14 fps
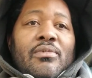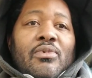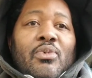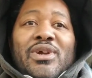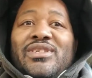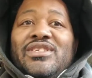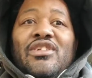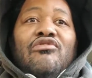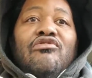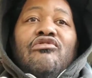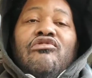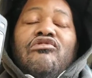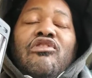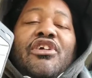We're still
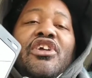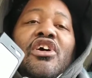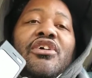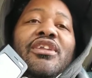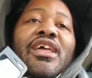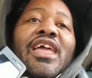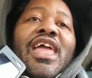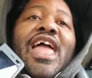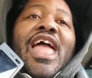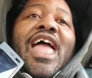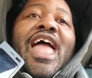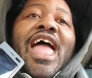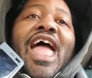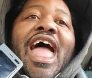running on
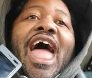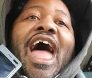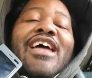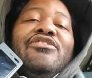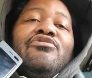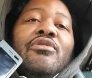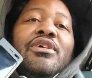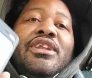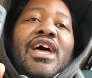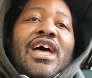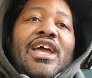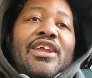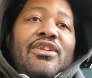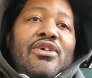Android
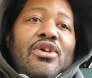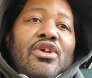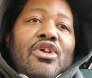9,